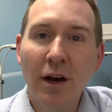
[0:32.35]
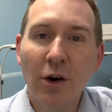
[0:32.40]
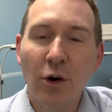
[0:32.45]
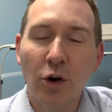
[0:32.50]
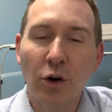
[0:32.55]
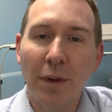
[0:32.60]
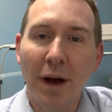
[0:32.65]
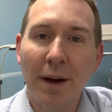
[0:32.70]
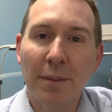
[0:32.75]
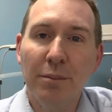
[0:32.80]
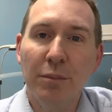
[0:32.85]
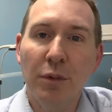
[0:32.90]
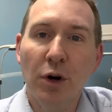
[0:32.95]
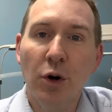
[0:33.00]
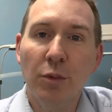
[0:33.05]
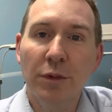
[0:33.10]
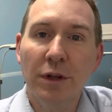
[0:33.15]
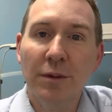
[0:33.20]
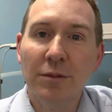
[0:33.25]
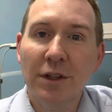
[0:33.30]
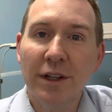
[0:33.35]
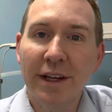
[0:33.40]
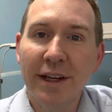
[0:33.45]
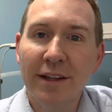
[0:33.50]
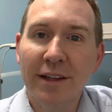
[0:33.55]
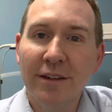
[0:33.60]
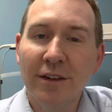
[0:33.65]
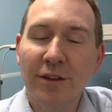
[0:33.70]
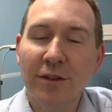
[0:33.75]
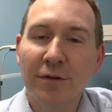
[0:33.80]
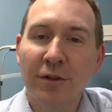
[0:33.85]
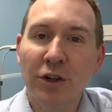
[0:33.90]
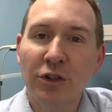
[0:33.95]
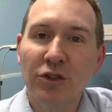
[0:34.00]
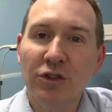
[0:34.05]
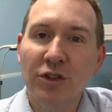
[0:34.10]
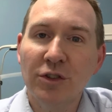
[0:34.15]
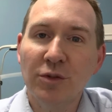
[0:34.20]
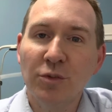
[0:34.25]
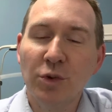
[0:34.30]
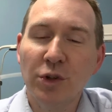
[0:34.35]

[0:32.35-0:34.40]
or meibomian gland dysfunction,